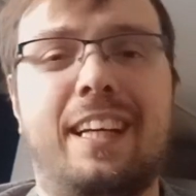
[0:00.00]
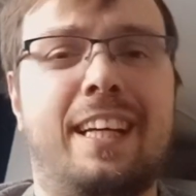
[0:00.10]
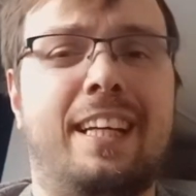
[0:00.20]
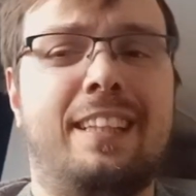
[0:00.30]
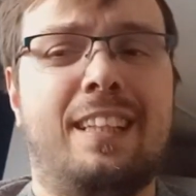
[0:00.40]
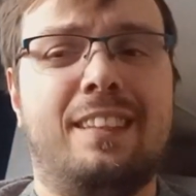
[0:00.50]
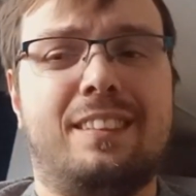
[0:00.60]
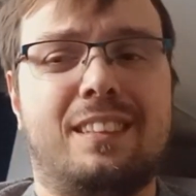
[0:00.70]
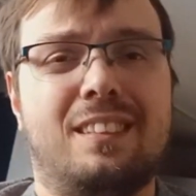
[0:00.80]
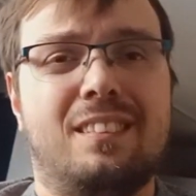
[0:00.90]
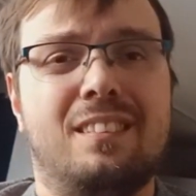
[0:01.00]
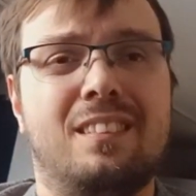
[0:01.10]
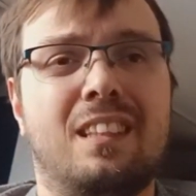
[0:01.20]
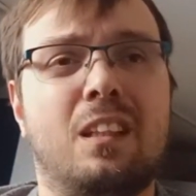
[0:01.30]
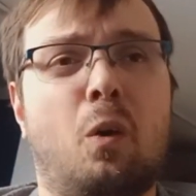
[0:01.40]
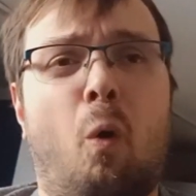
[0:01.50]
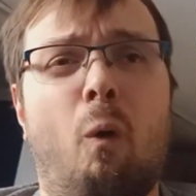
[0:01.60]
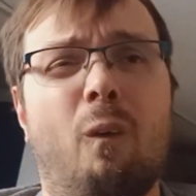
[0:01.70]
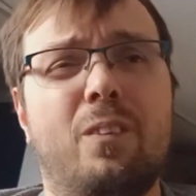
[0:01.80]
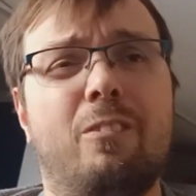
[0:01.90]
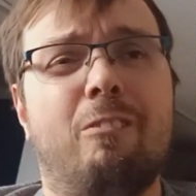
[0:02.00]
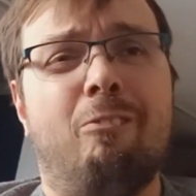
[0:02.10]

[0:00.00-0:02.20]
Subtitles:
It is called,